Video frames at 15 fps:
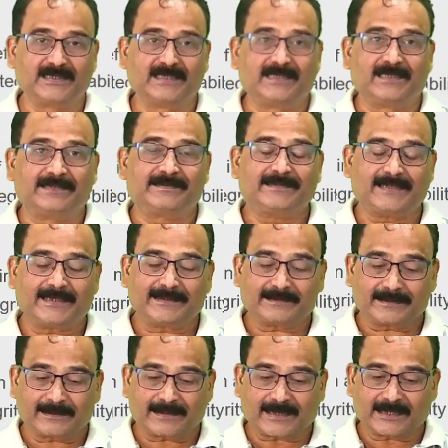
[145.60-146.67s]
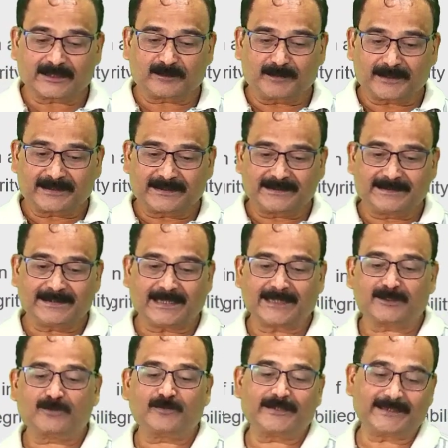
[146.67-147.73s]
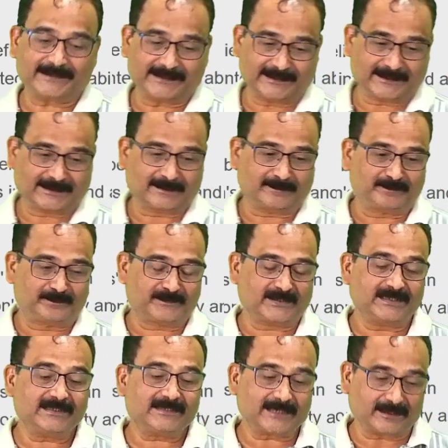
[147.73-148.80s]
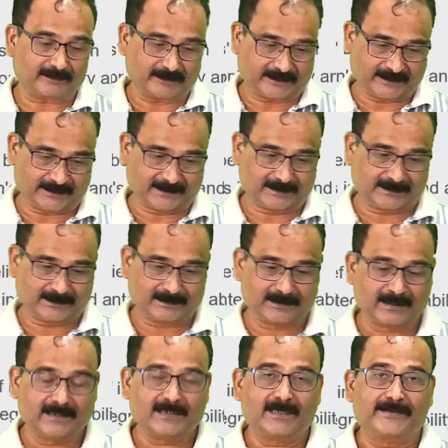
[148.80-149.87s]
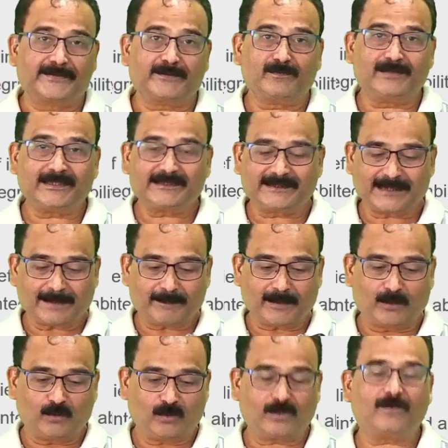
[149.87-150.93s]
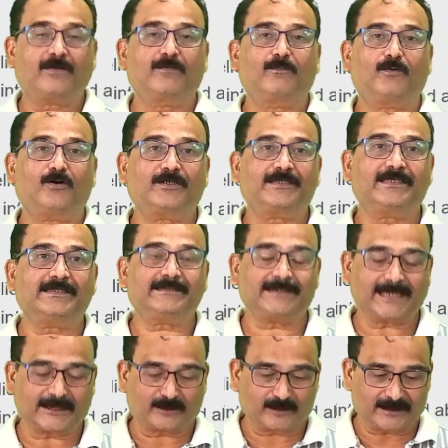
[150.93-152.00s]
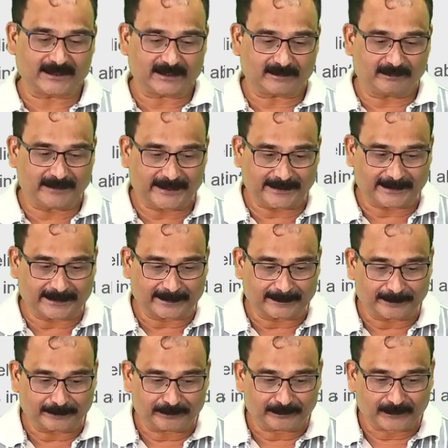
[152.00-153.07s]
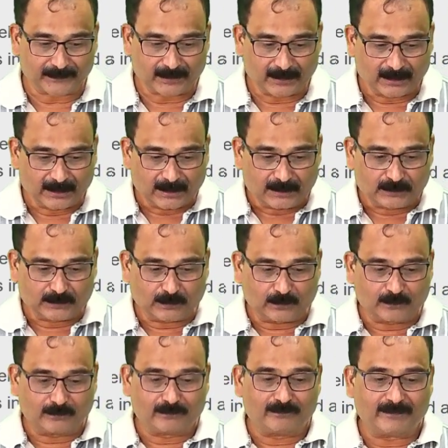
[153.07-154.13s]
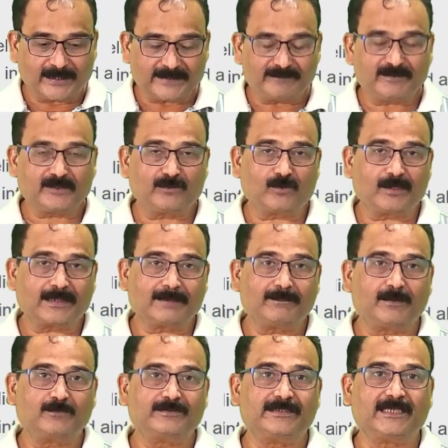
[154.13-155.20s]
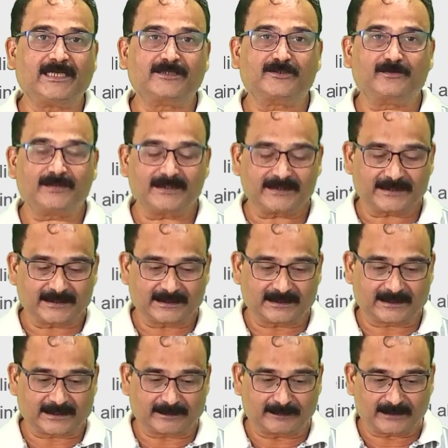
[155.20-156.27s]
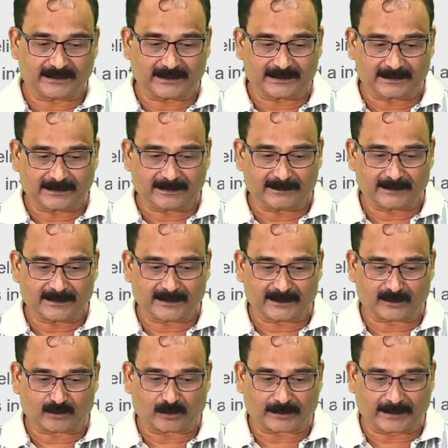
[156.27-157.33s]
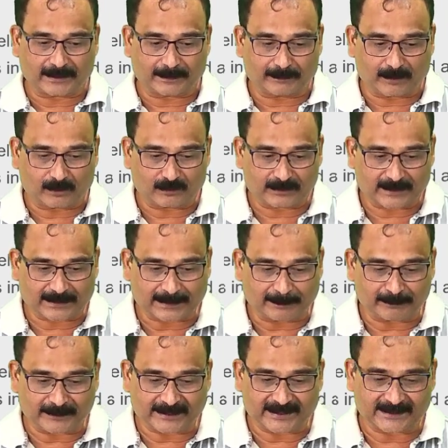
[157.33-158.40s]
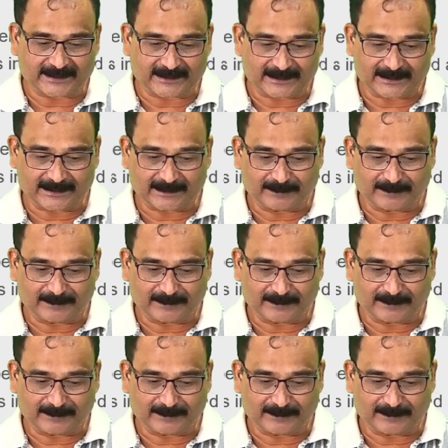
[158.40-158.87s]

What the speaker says: The another aspect is the assurance in services. Now let's have a look, what does assurance mean? So when we talk about the assurance in the services, it is talking about the competencies,